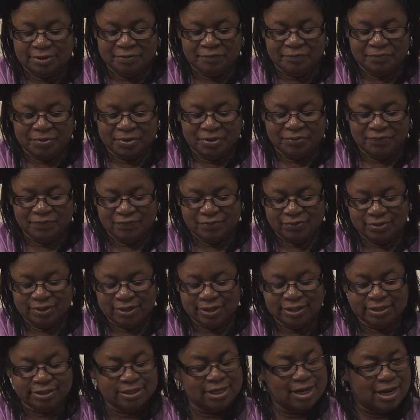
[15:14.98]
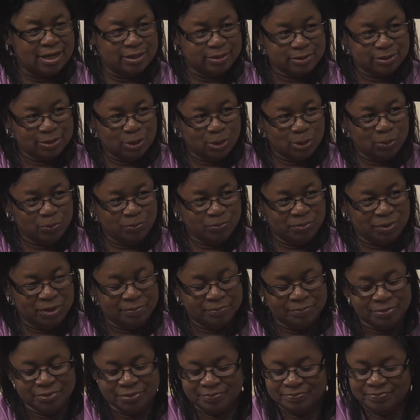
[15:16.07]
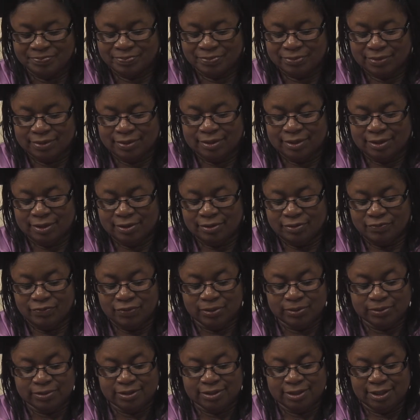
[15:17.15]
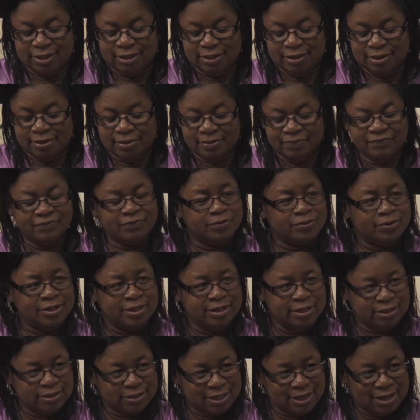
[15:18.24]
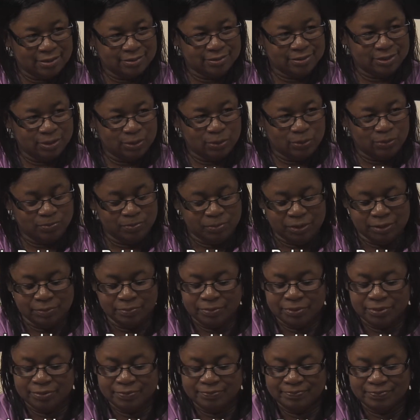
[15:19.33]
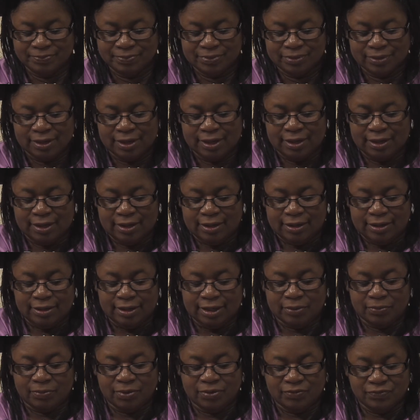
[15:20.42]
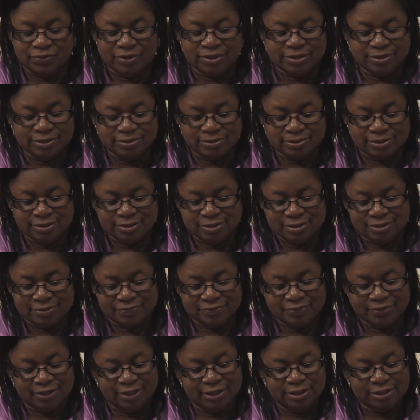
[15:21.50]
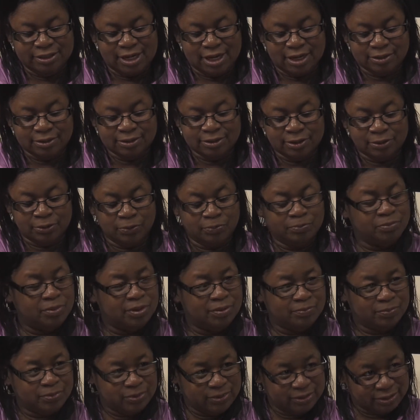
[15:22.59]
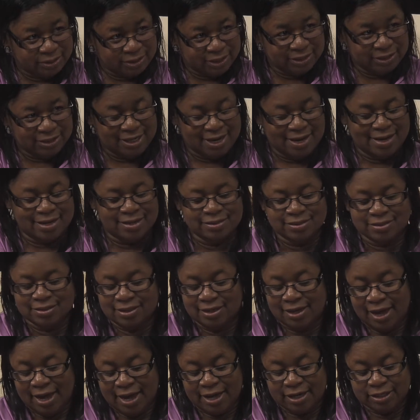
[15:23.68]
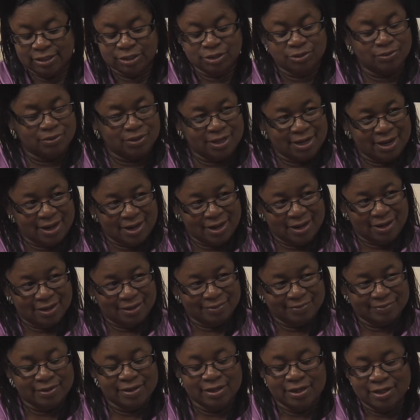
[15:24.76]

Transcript: of birth for each household member, gross income for each household member, liquid resources for each household member such as cash on hand,